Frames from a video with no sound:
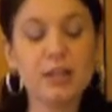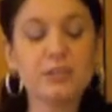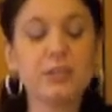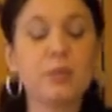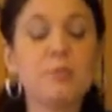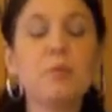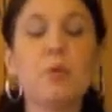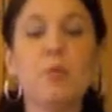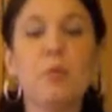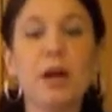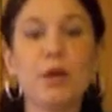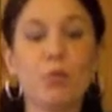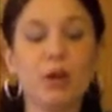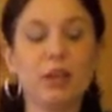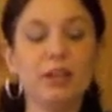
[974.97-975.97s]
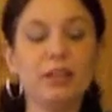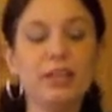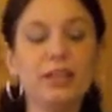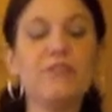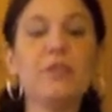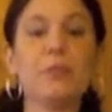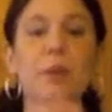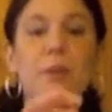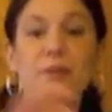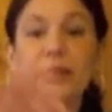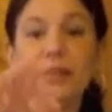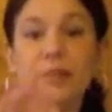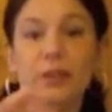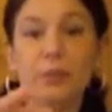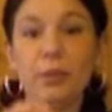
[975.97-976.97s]
Some people might want to leave them up a
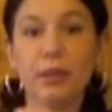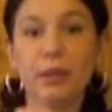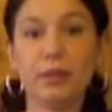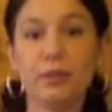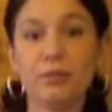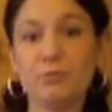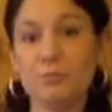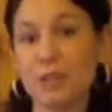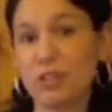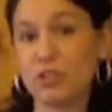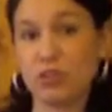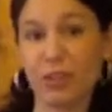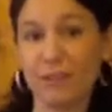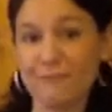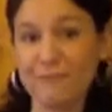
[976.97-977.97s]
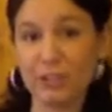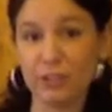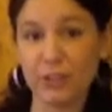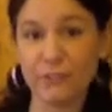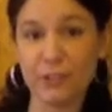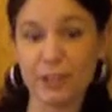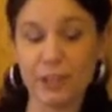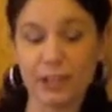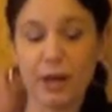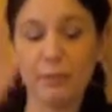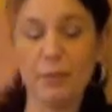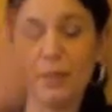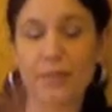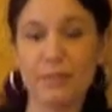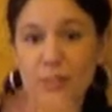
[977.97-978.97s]
little bit, make sure they filled everything up,
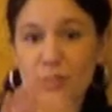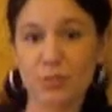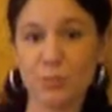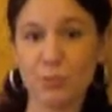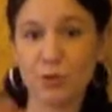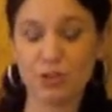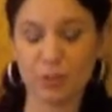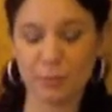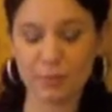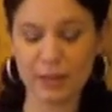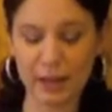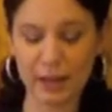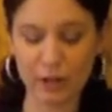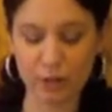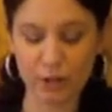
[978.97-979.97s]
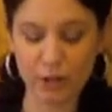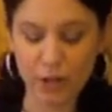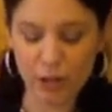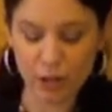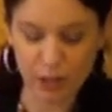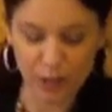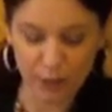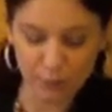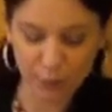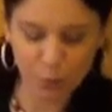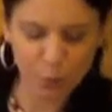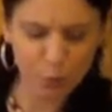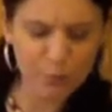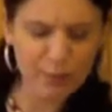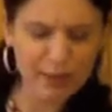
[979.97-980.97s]
and then push them down.
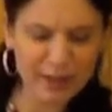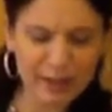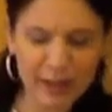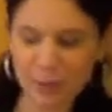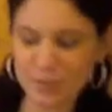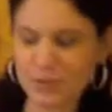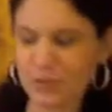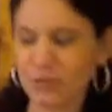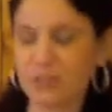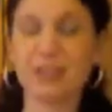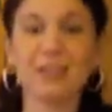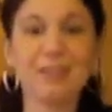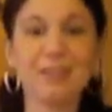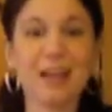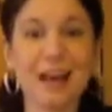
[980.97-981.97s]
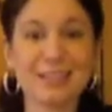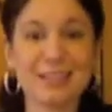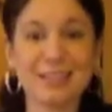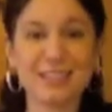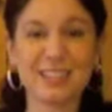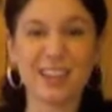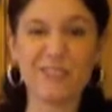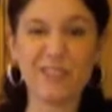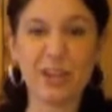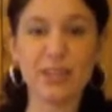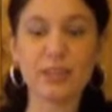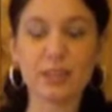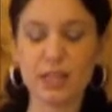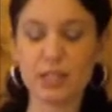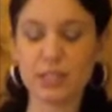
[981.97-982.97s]
We make capsules in classes, and I find
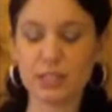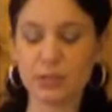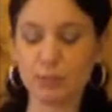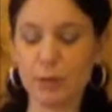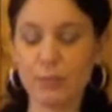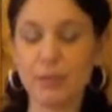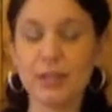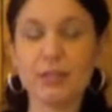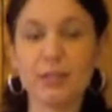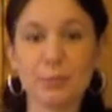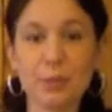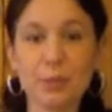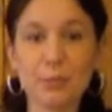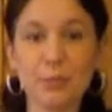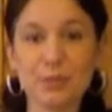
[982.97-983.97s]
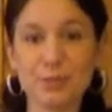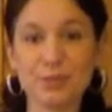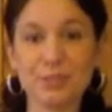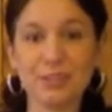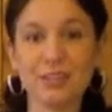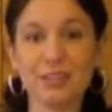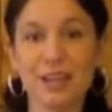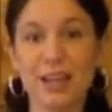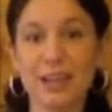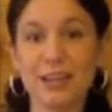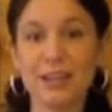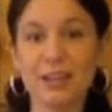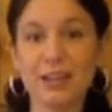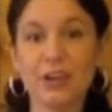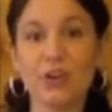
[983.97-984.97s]
that it's the remedy that people seem to like
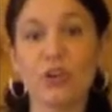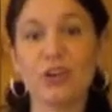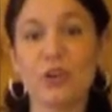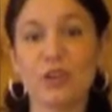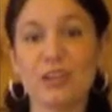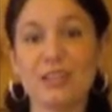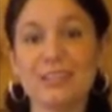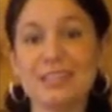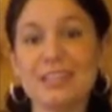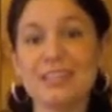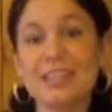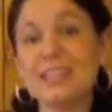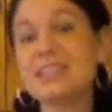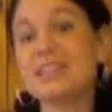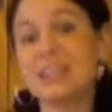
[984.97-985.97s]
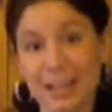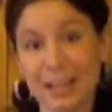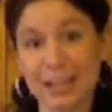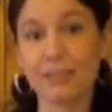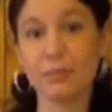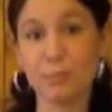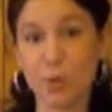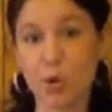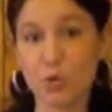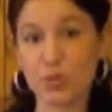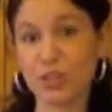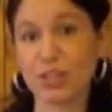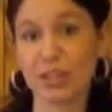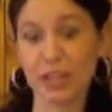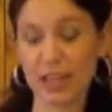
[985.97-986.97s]
or dislike the
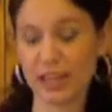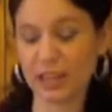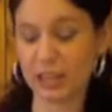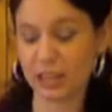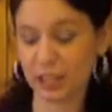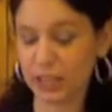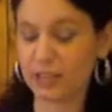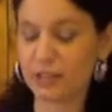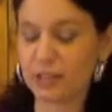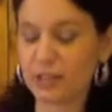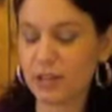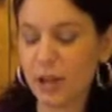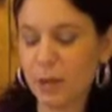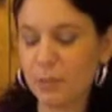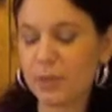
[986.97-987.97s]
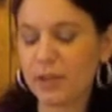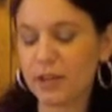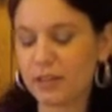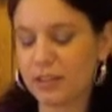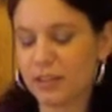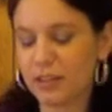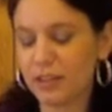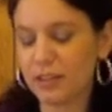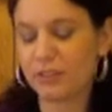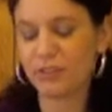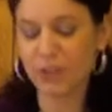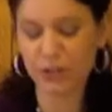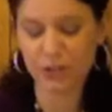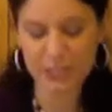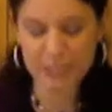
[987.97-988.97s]
most and like the least, because it is
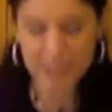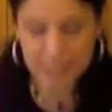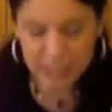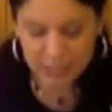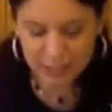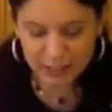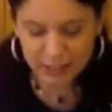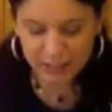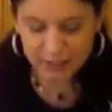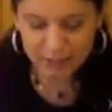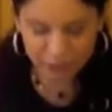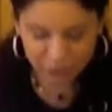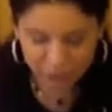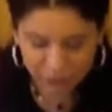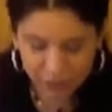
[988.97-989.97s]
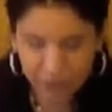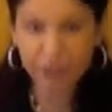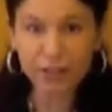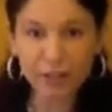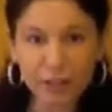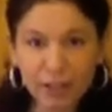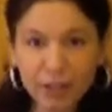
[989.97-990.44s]
very tedious. It's very,